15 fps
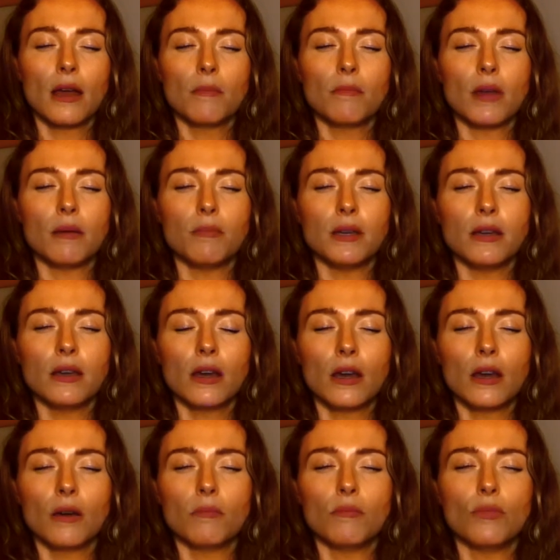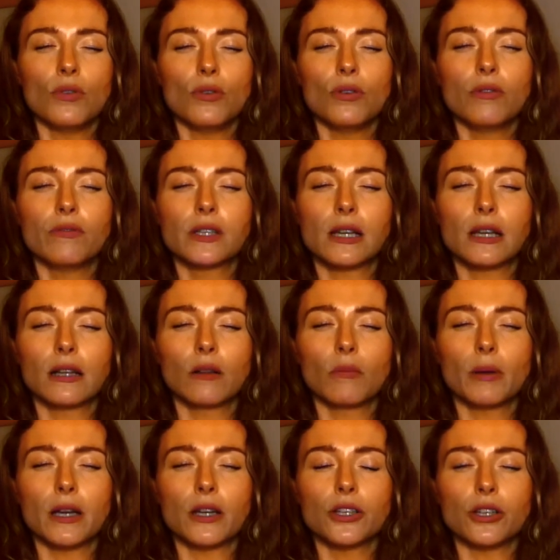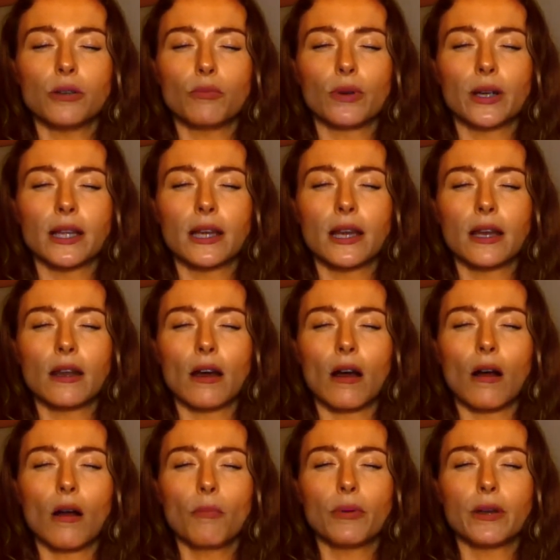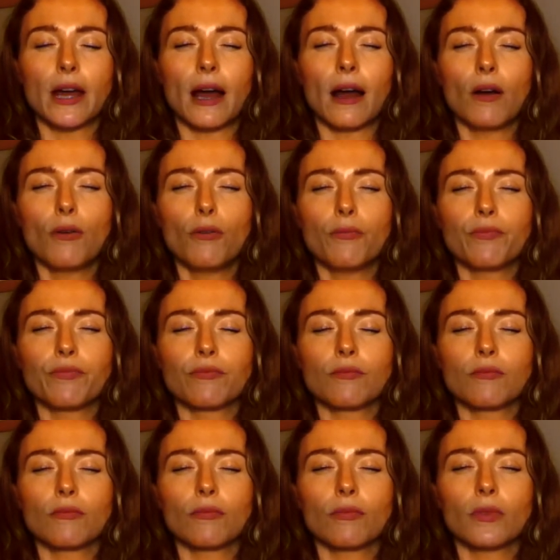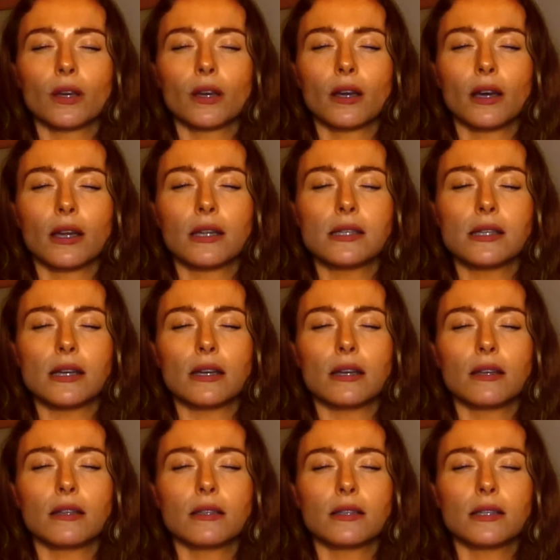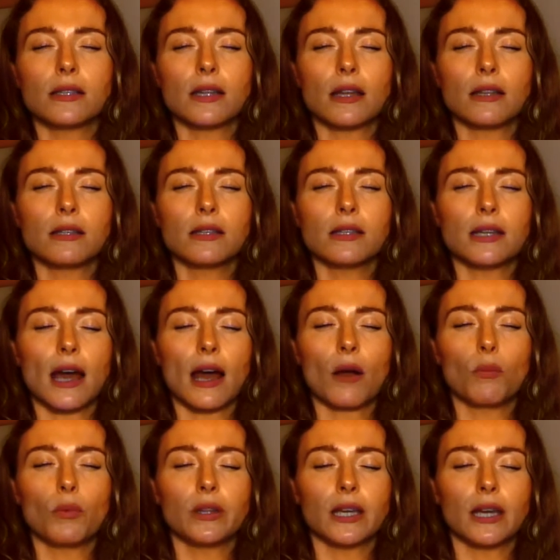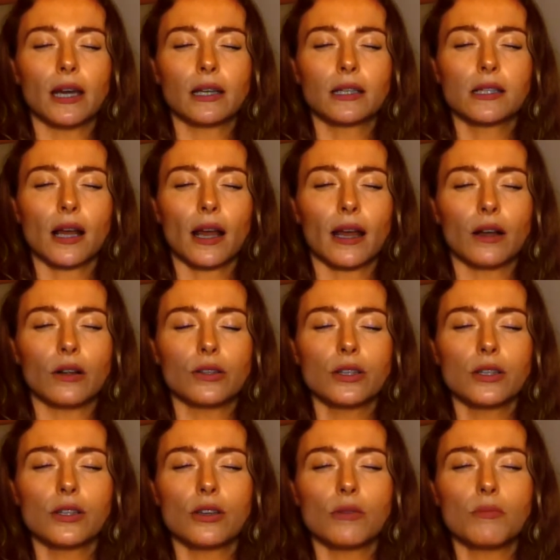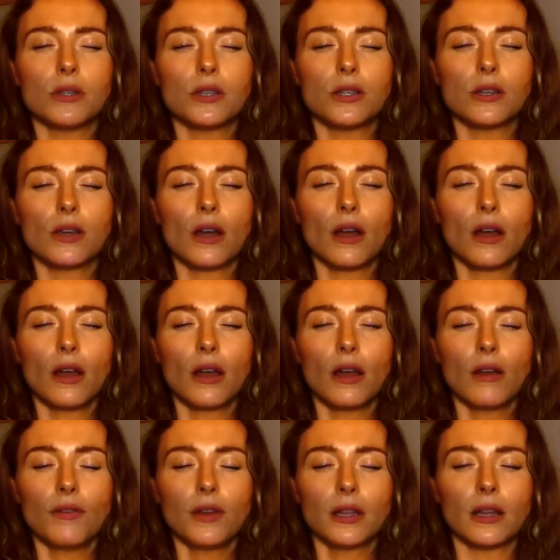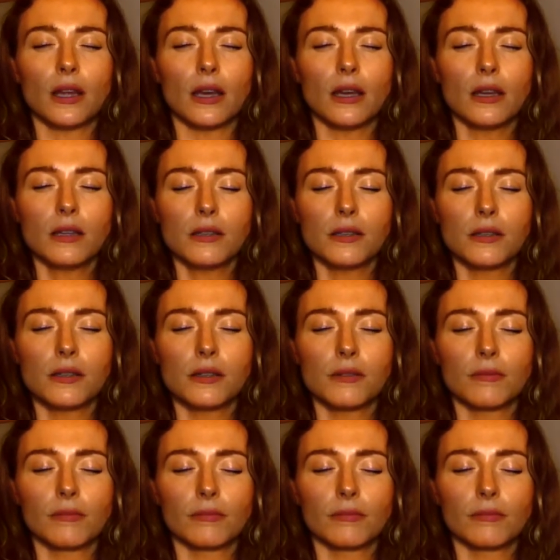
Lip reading: maybe moves a little bit as you breathe in, up and out, and as it descends down with the exhale, just observing this.